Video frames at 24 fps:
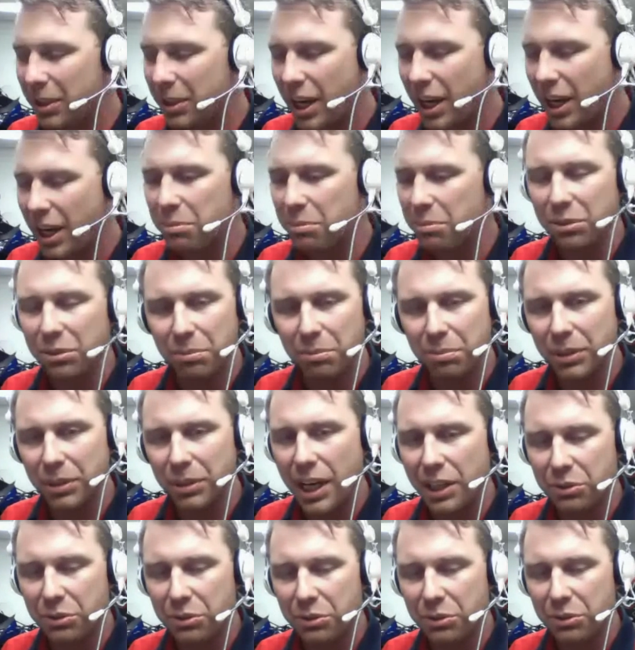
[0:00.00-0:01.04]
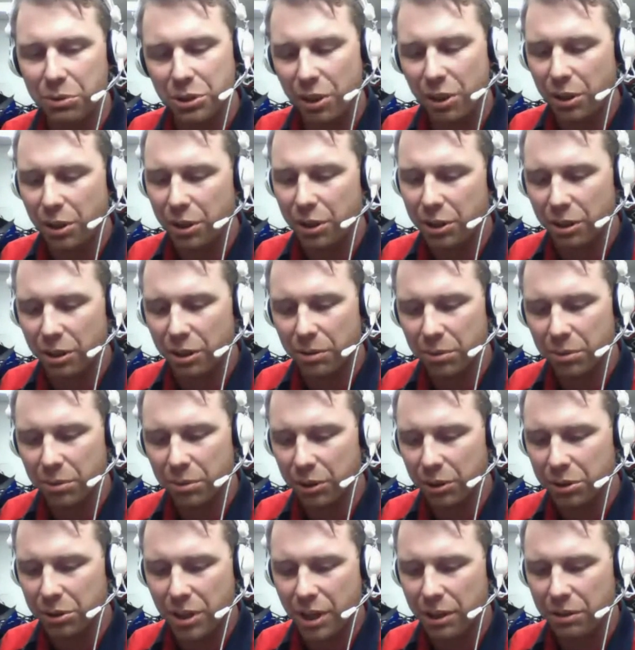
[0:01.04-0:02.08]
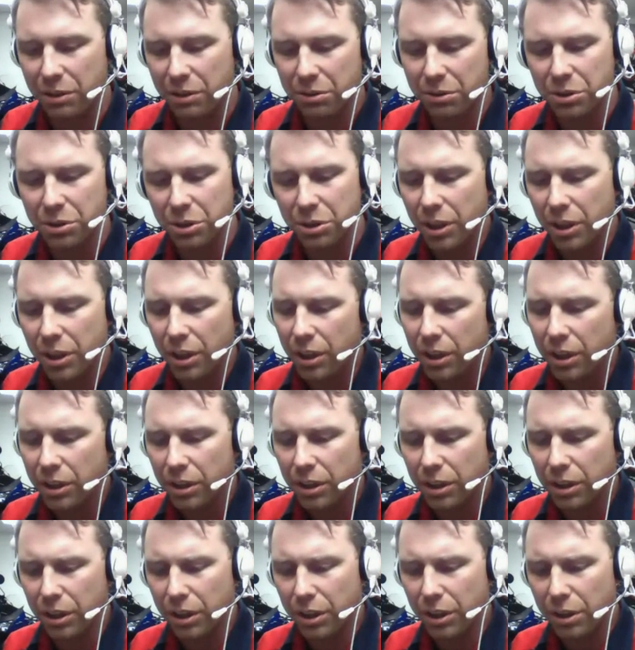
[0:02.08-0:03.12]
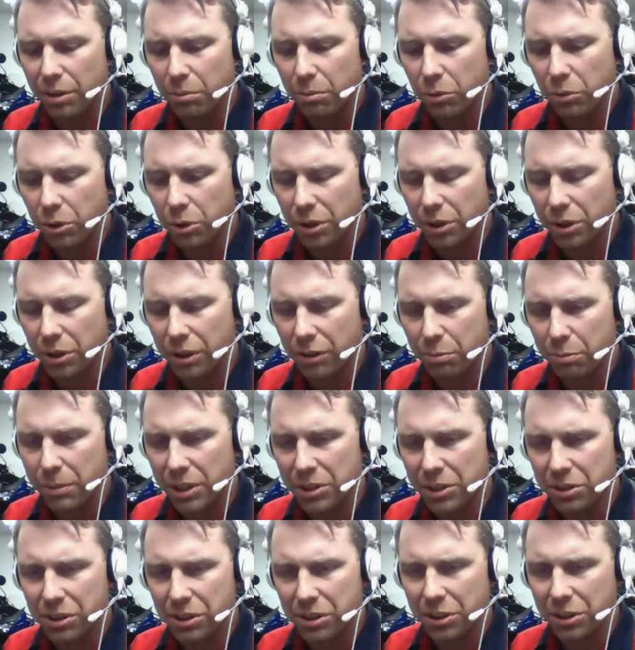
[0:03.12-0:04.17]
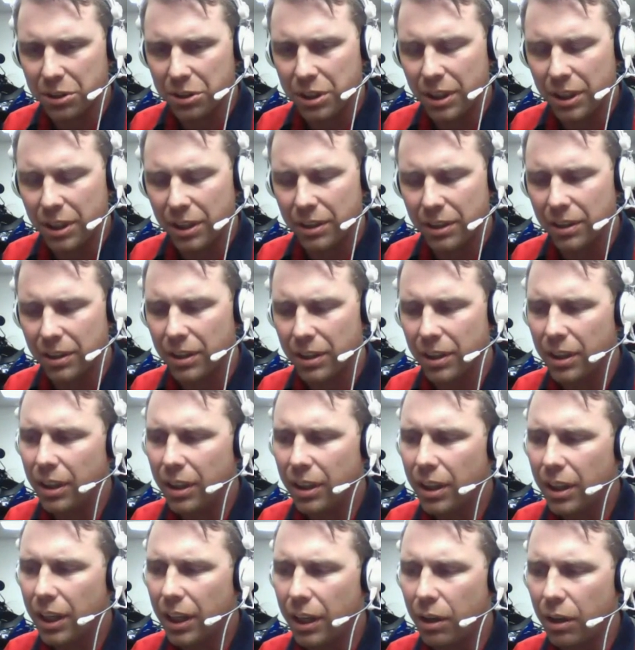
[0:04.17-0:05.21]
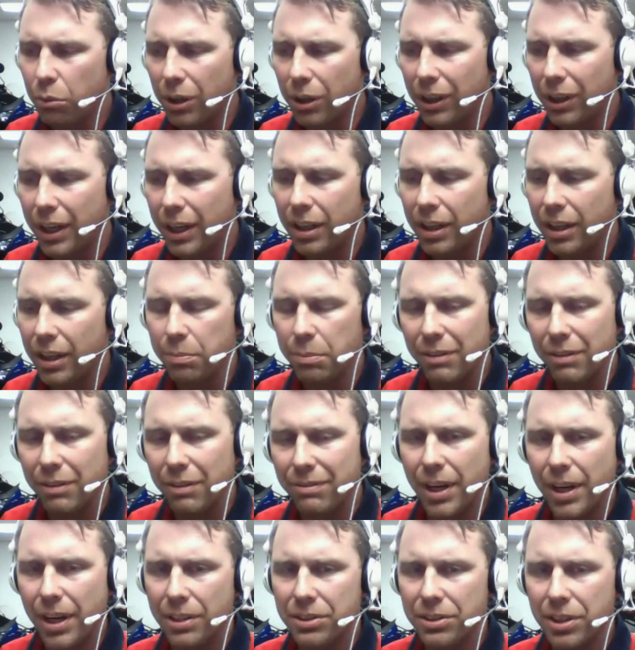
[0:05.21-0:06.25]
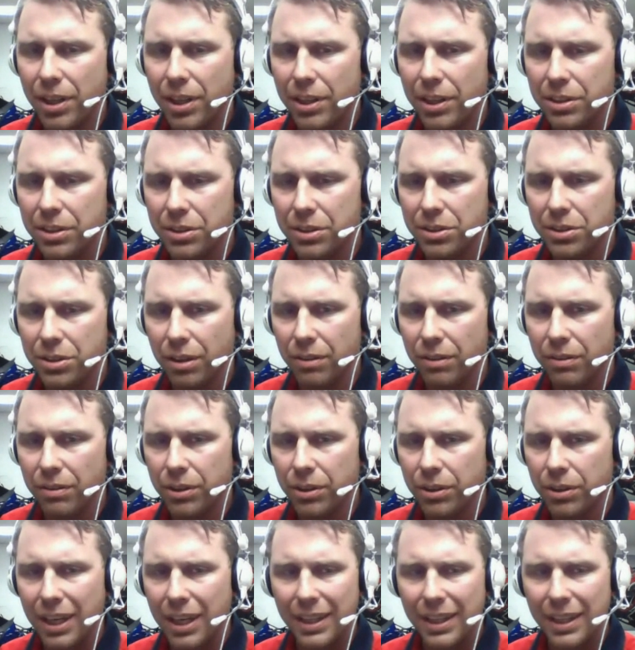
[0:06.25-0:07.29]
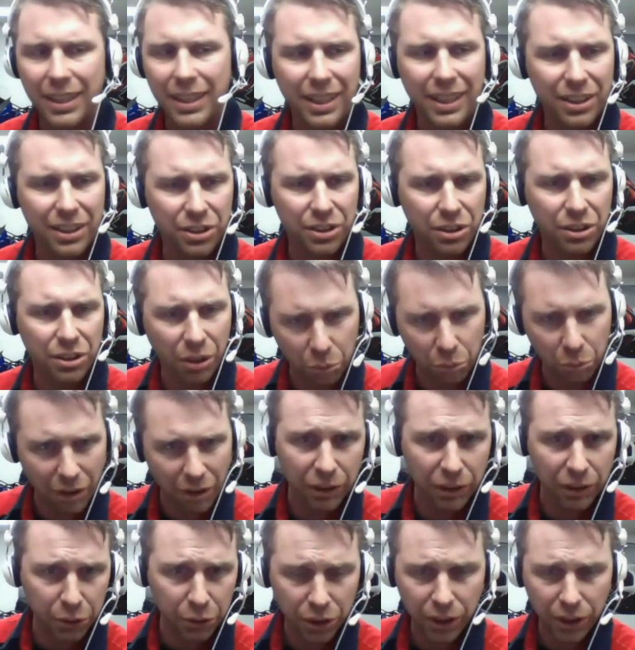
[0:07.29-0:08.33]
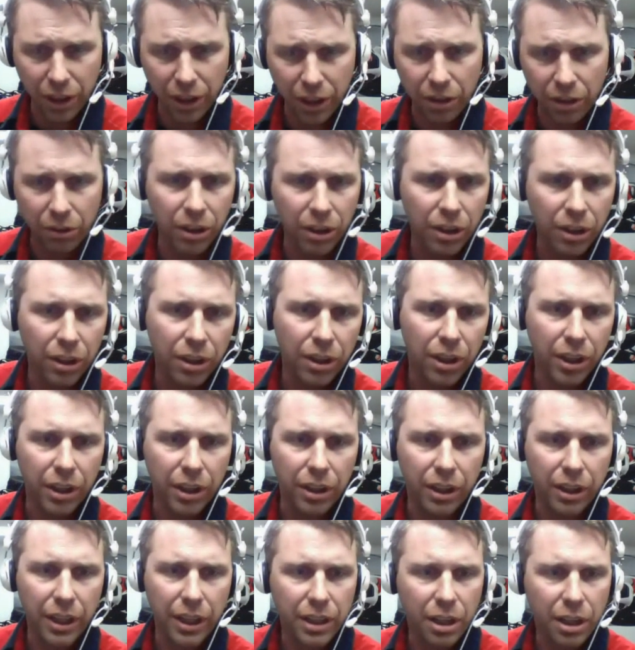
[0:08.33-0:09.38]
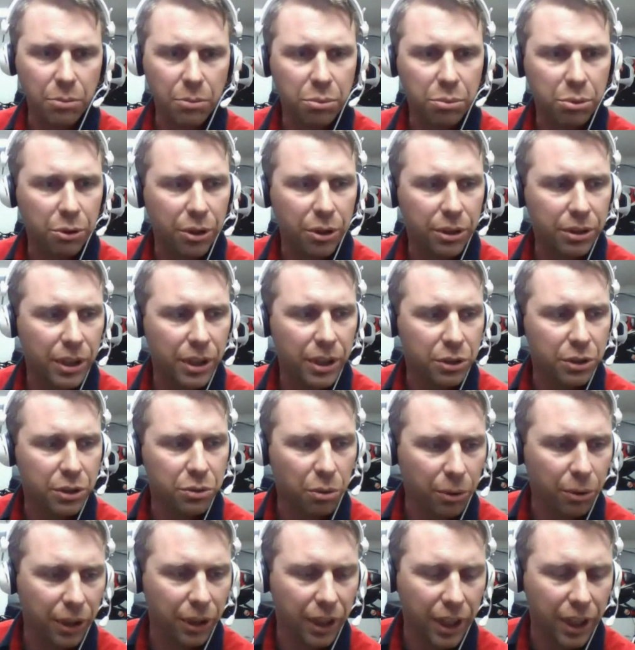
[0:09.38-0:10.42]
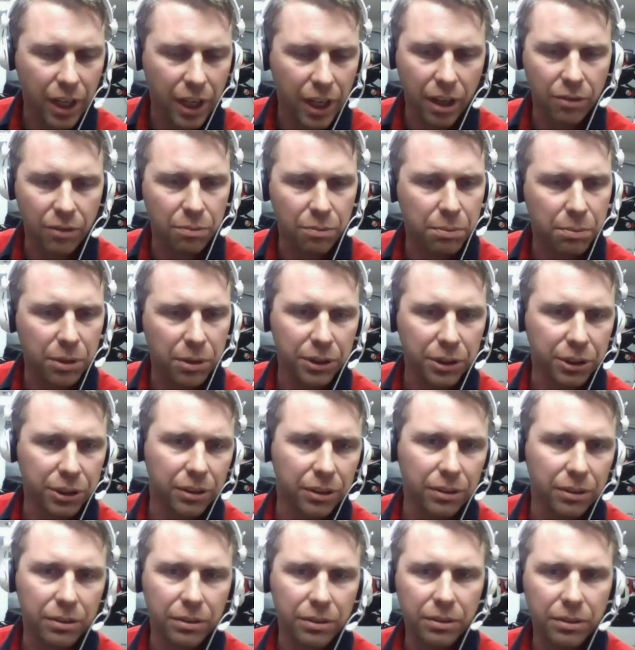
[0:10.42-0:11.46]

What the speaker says: to be an absolute blast. We start here at Brooks Cycles the morning of May 16th. And we're going to end up at Fast Eddie's in Centerville. I think it's called Revolution now. And at that point, that's where we're going to have a bunch of